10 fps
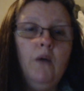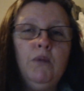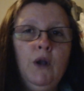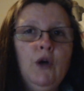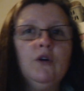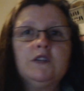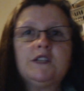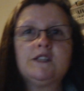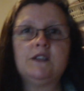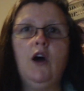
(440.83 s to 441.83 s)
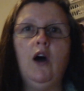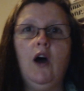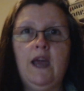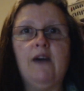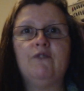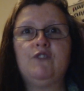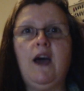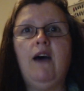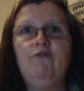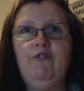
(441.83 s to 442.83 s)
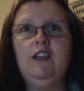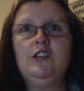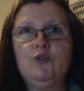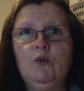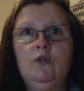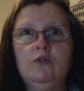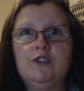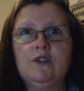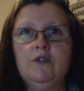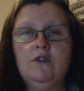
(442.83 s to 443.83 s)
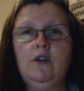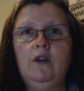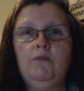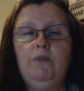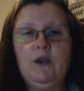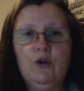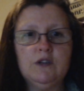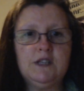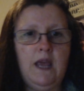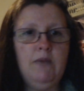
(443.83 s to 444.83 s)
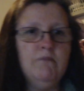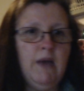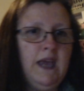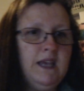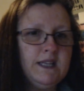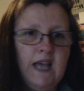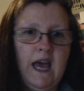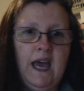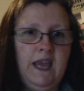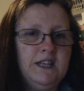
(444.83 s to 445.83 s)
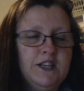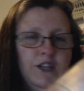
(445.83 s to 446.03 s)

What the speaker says: plus I have to have visuals, because it may say to